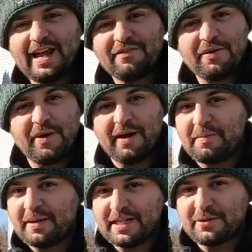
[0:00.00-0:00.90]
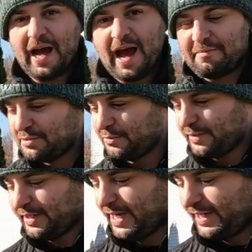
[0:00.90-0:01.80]
everywhere. I mean, that's what happens
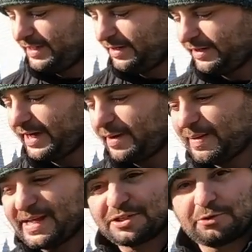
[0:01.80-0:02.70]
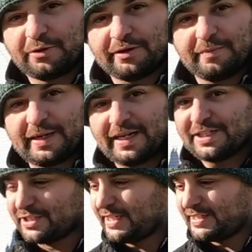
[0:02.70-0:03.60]
when you got, you know, you got a bad squirter. I mean,
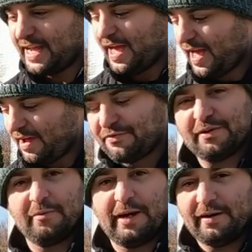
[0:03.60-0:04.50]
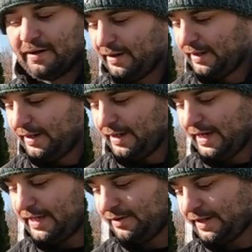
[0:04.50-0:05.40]
it just gets everywhere.
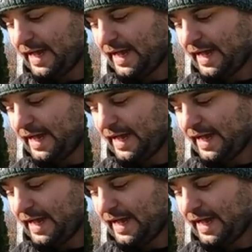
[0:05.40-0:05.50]
And look at